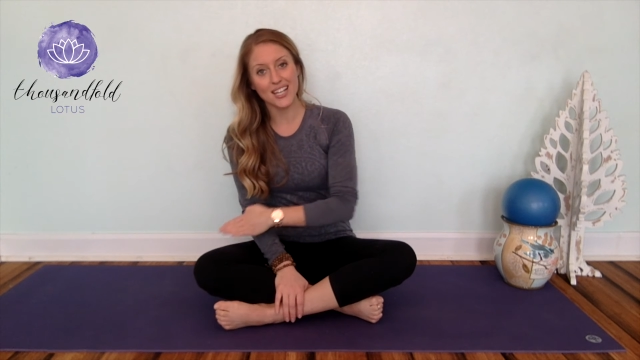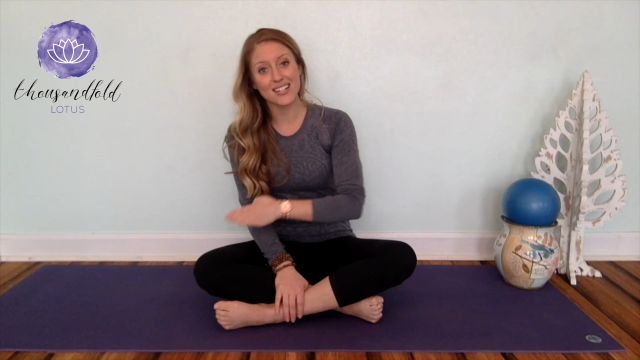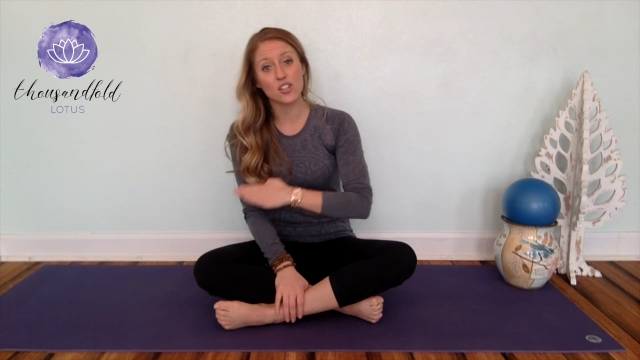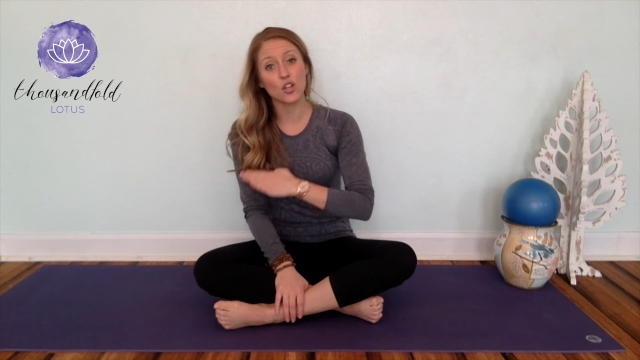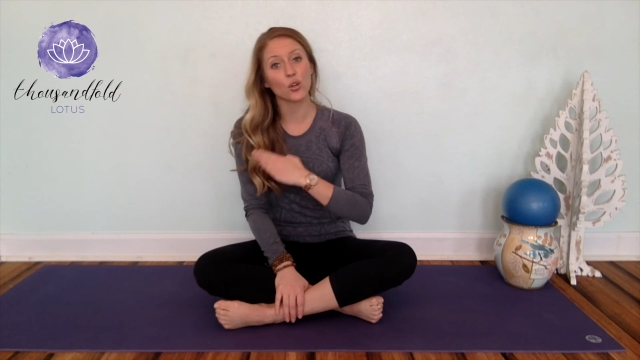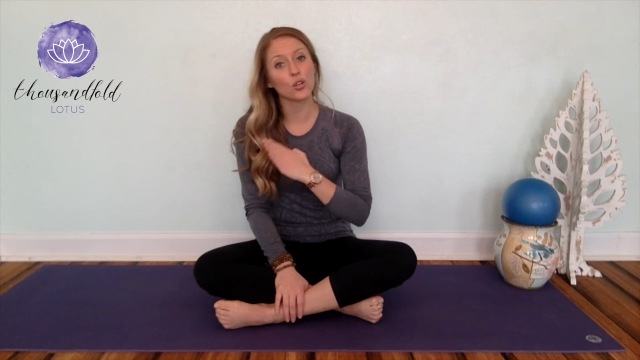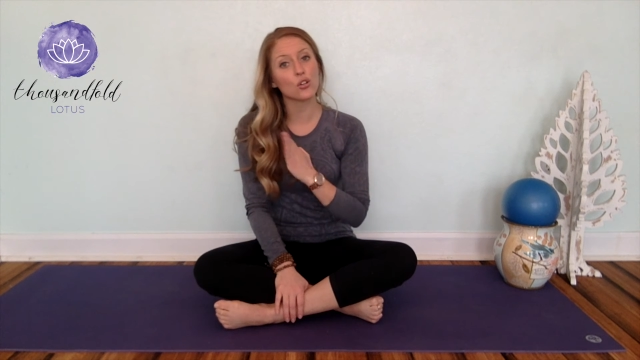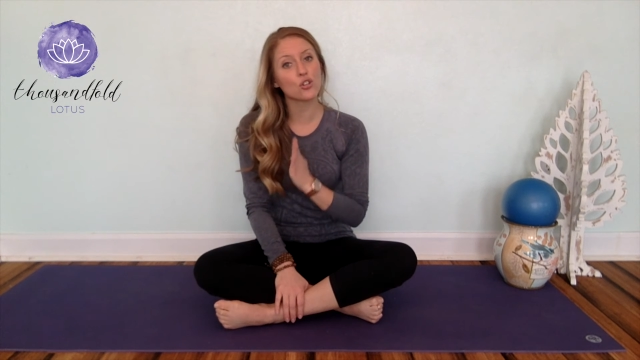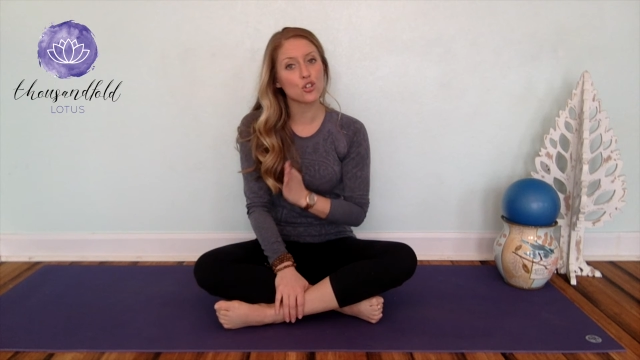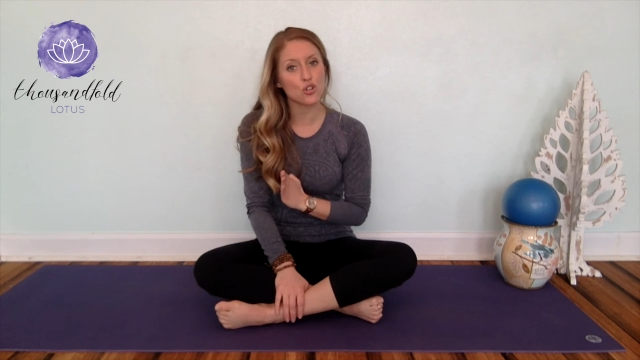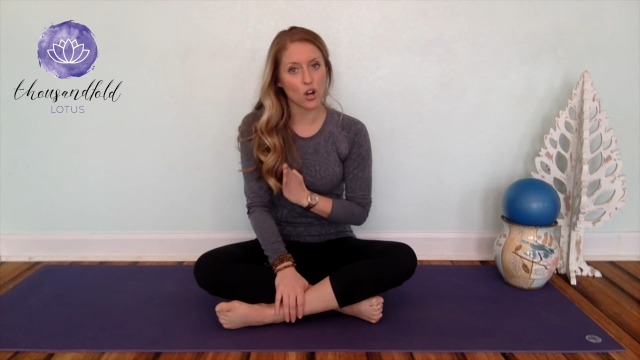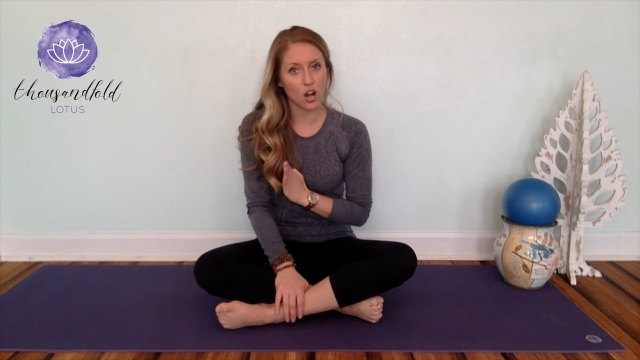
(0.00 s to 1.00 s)
until you're
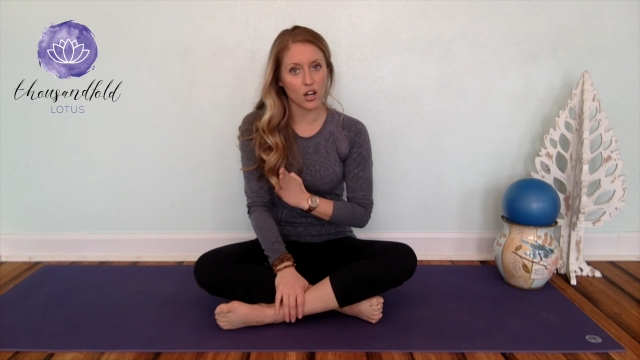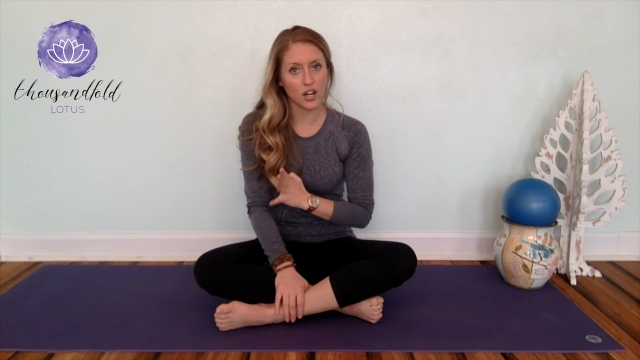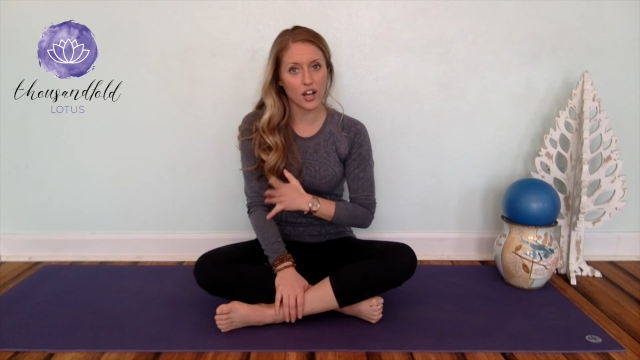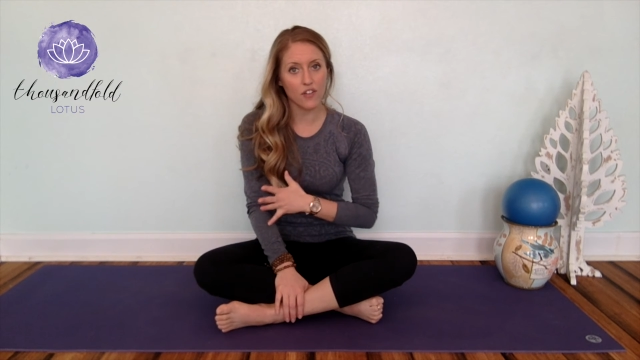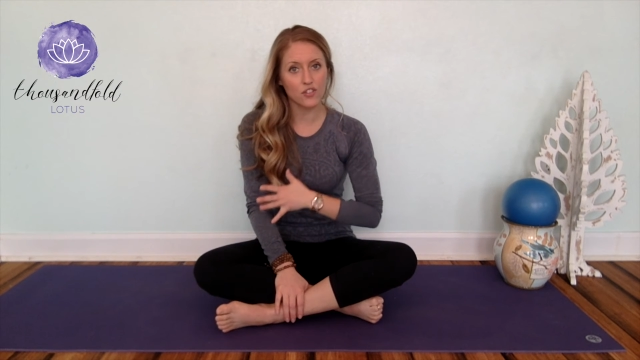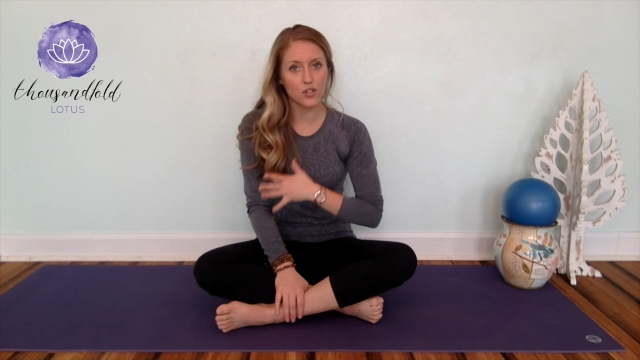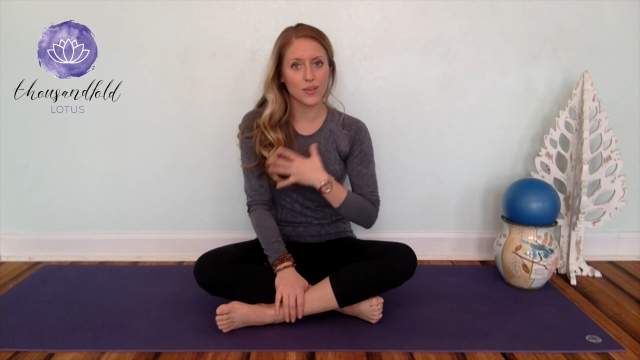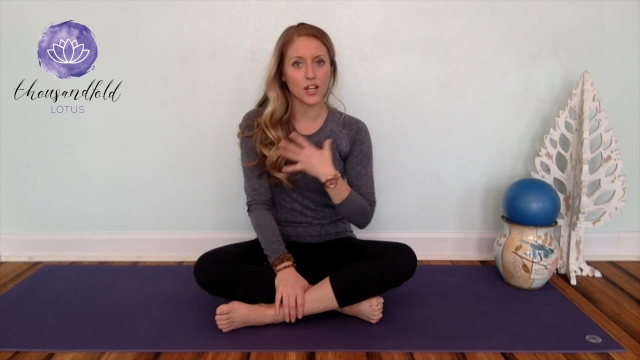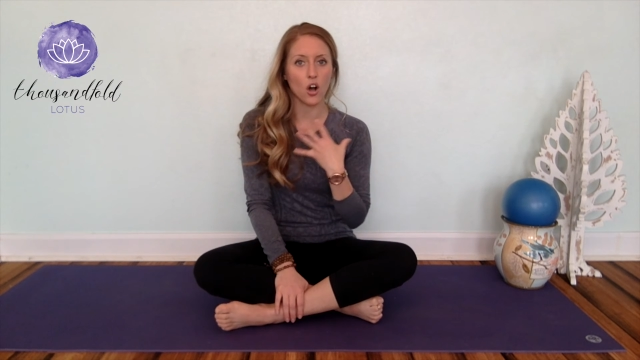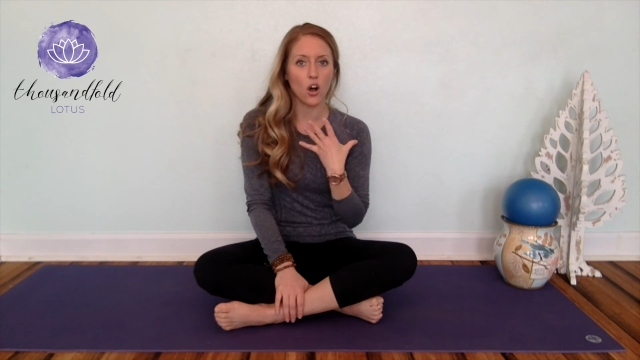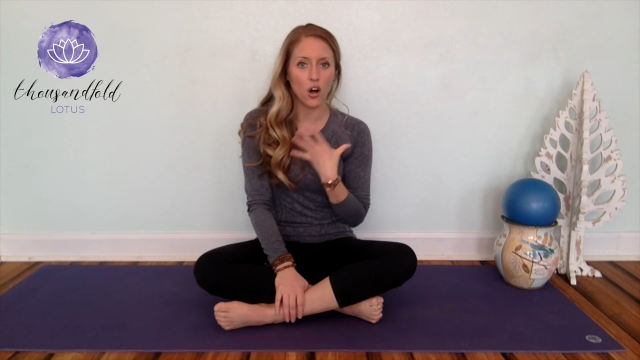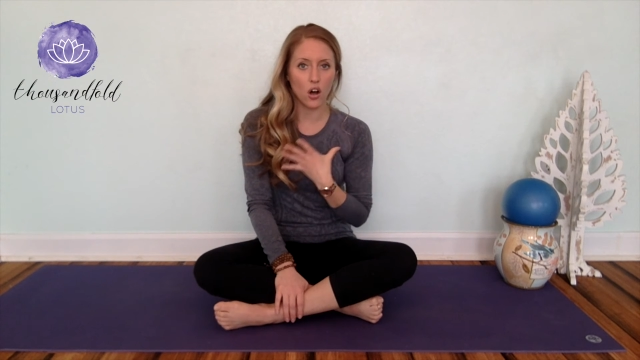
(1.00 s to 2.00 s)
strong enough to be
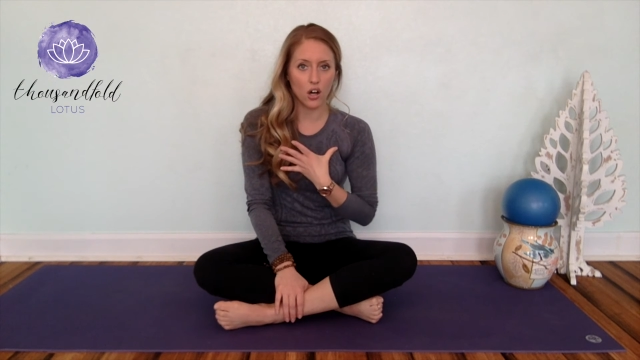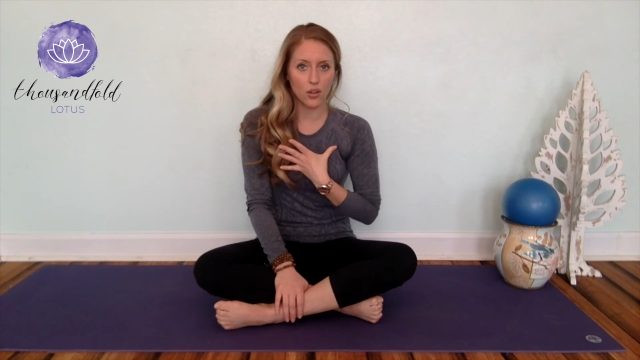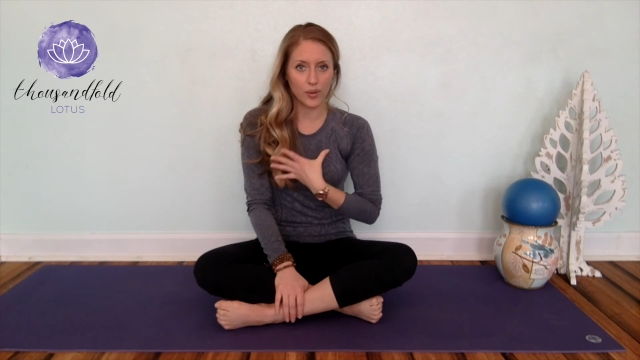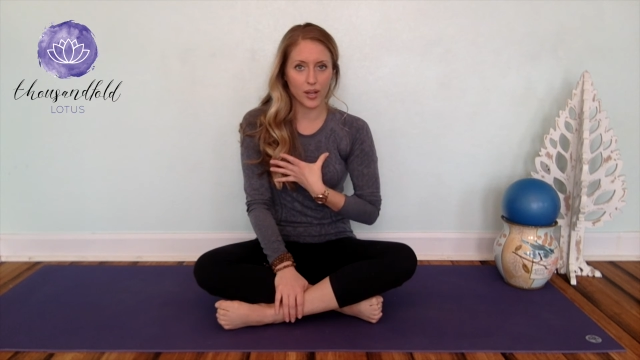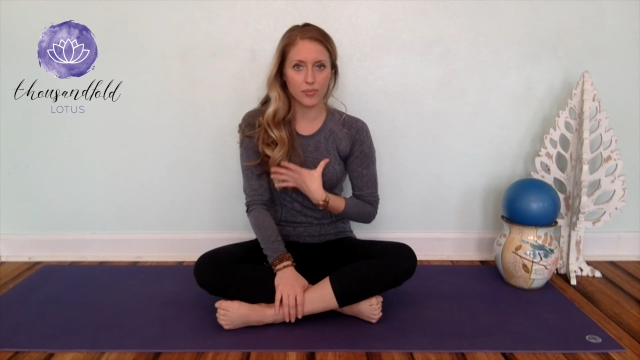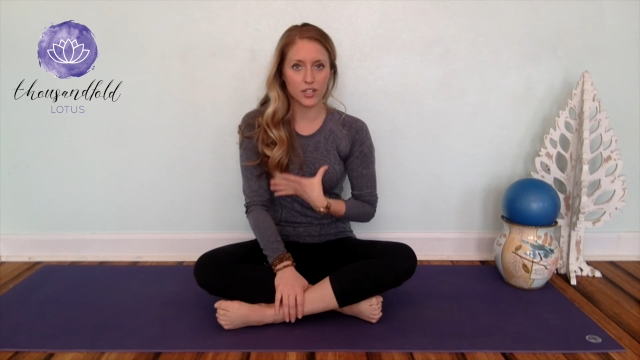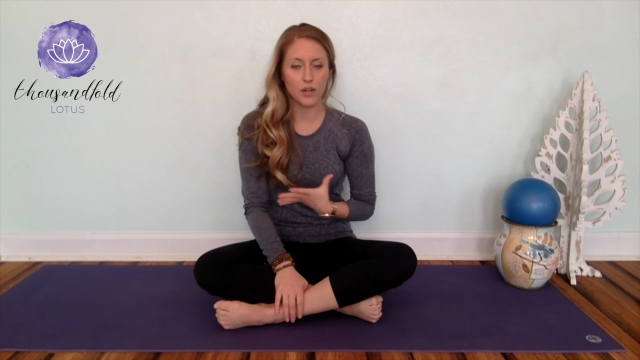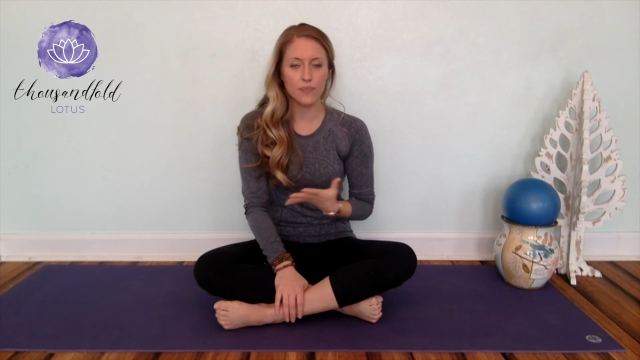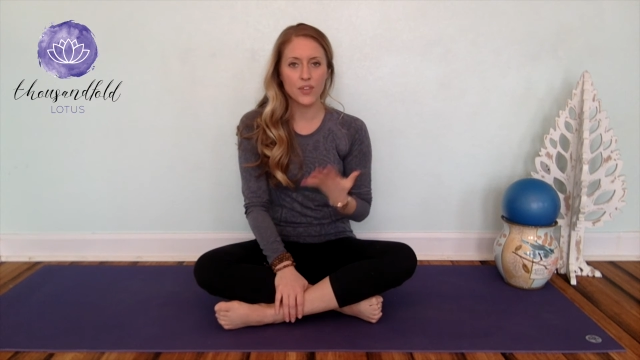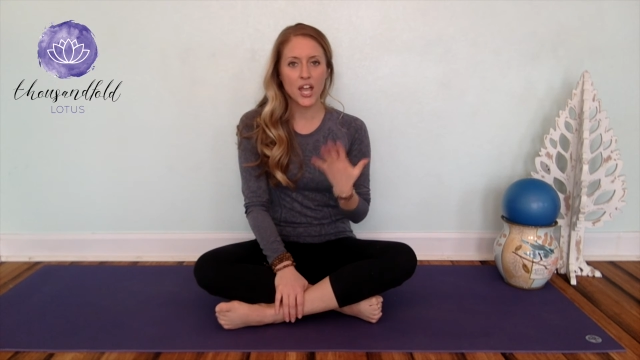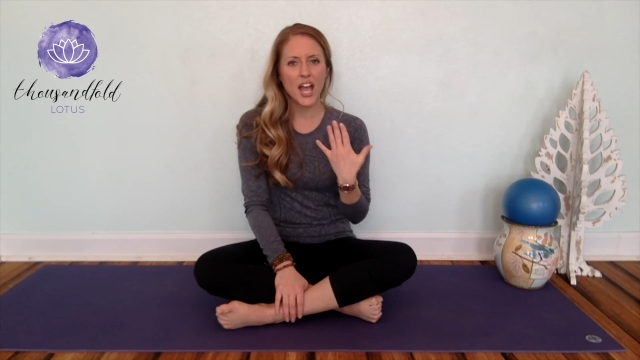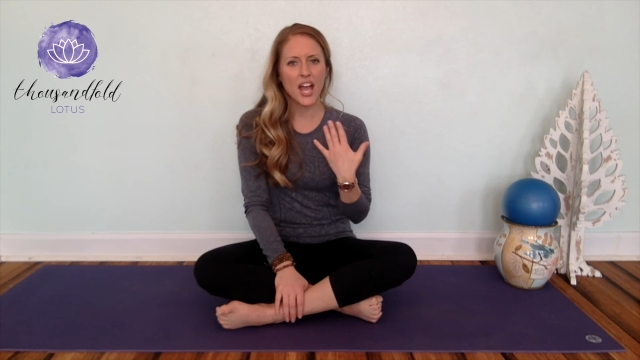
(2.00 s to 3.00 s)
all the way up there
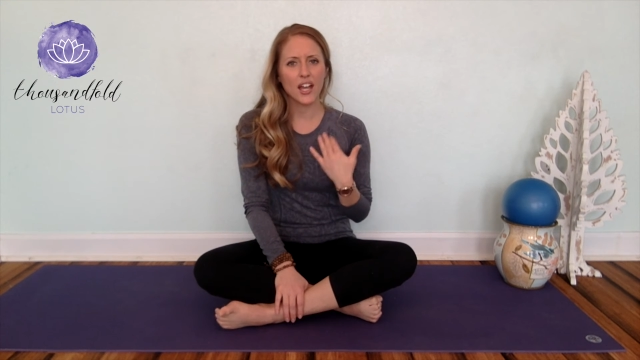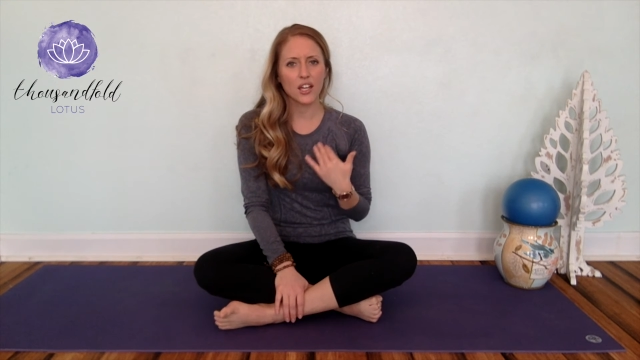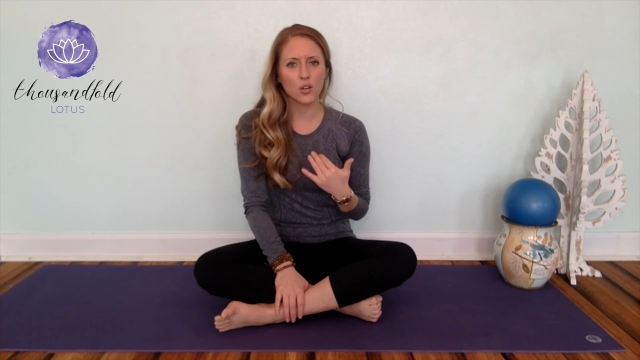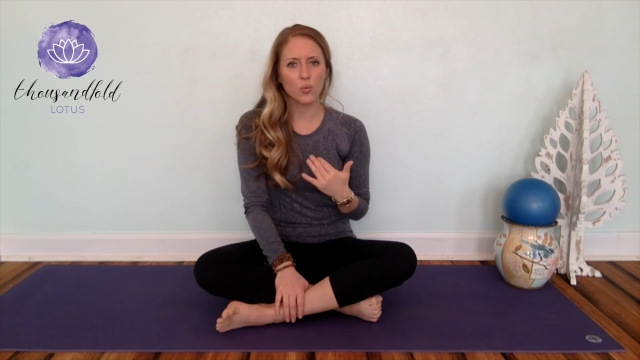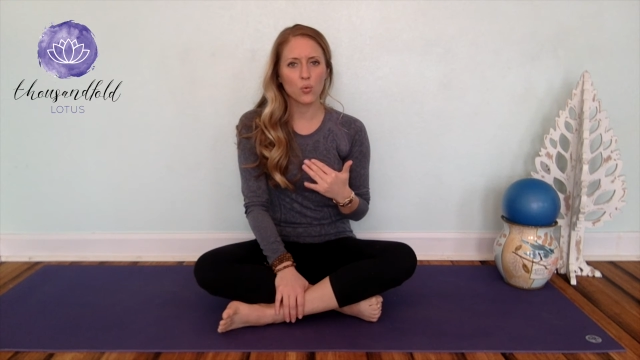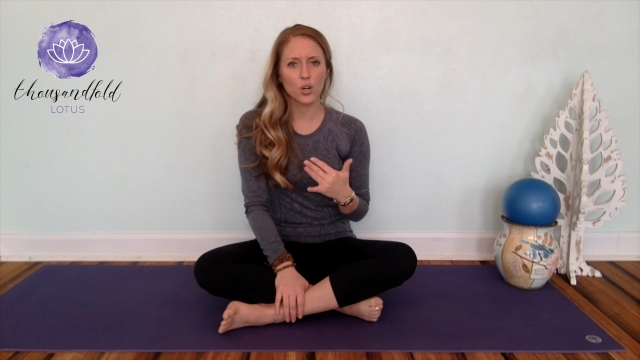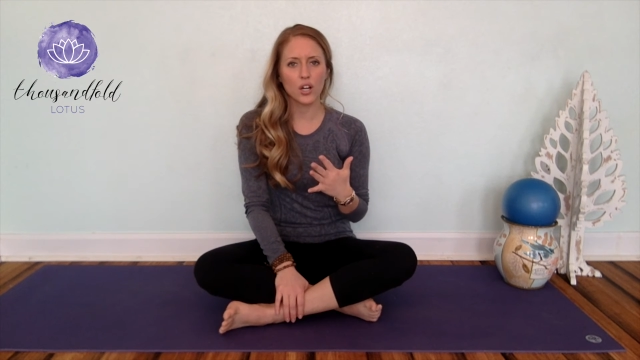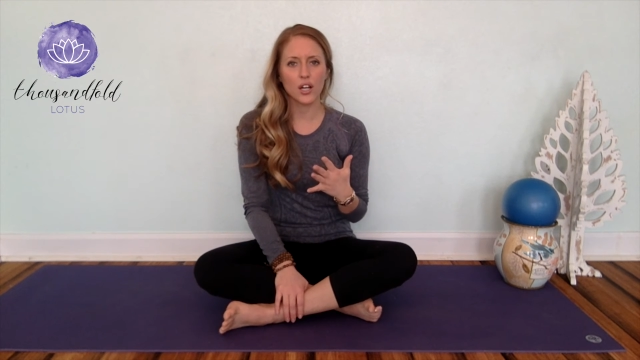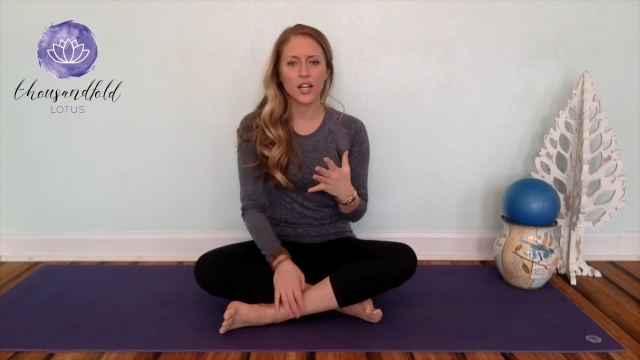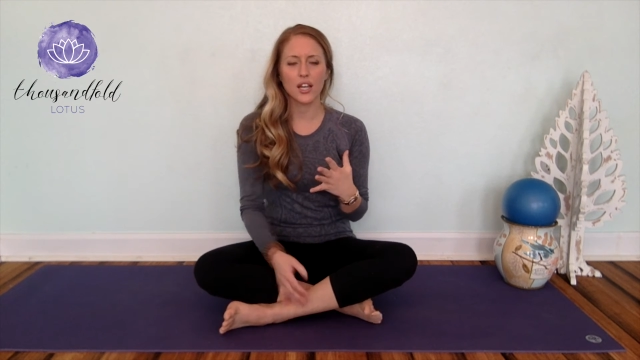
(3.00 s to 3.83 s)
and can work